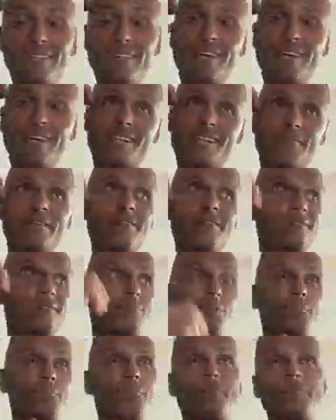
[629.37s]
But like I said, you
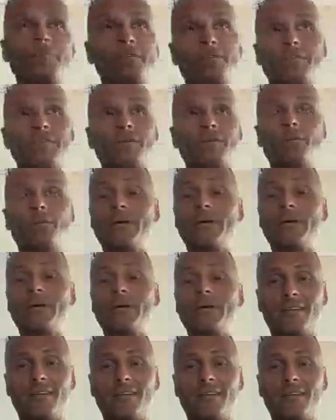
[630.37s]
know, he texted me
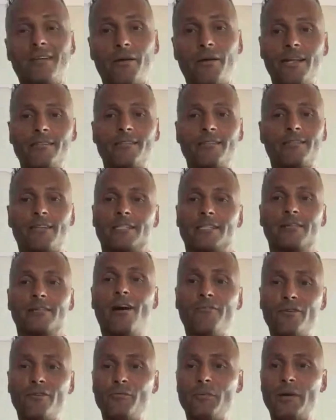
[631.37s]
probably 3 weeks ago and said,
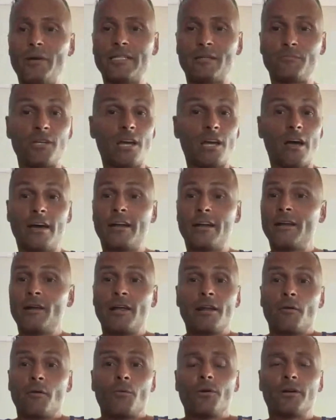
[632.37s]
"Let's go out for a beer
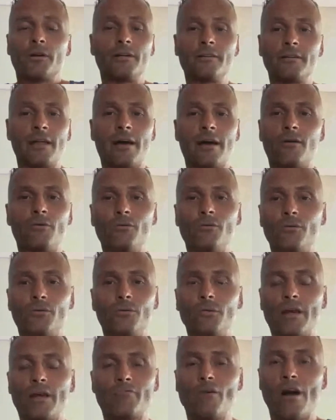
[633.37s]
sometime," and I would.
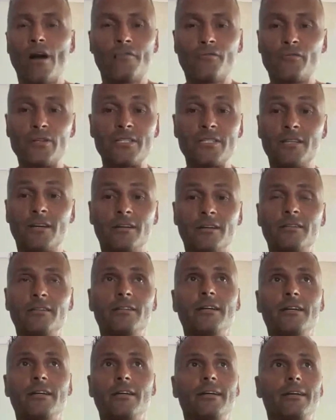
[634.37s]
Now all that
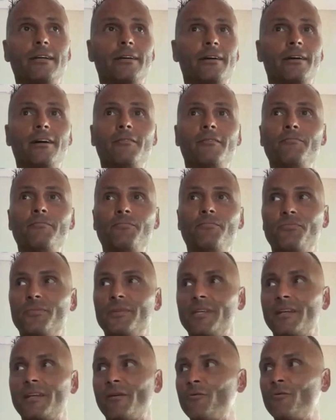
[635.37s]
rivalry's done.
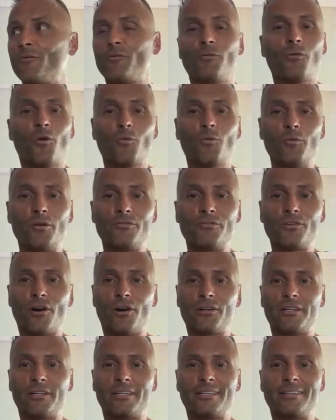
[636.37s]
You know, we've
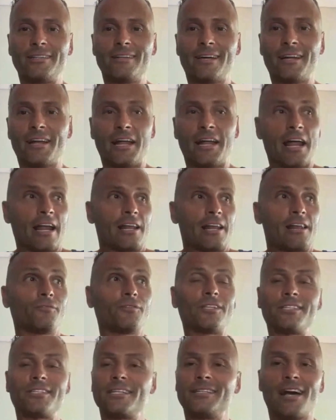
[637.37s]
all moved on, and
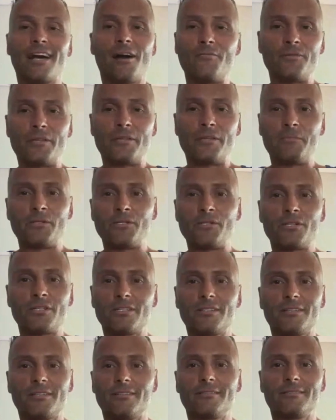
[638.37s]
I'd love to sit down with
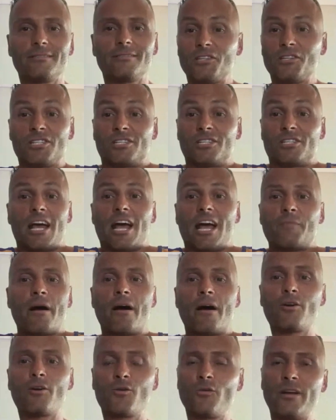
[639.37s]
him and just
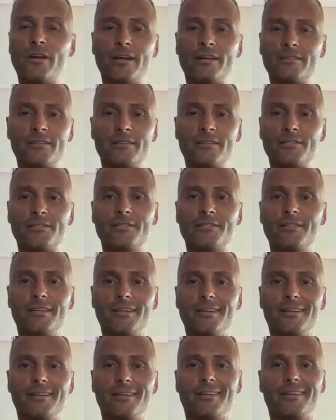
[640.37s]
chat about careers,
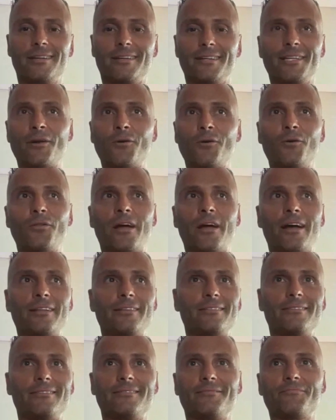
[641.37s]
because you
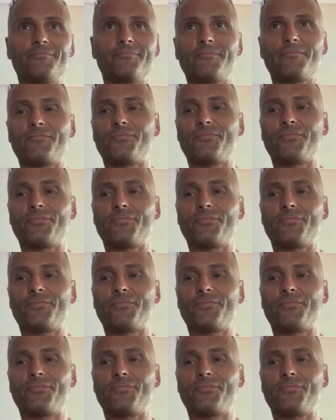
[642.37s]
know, all that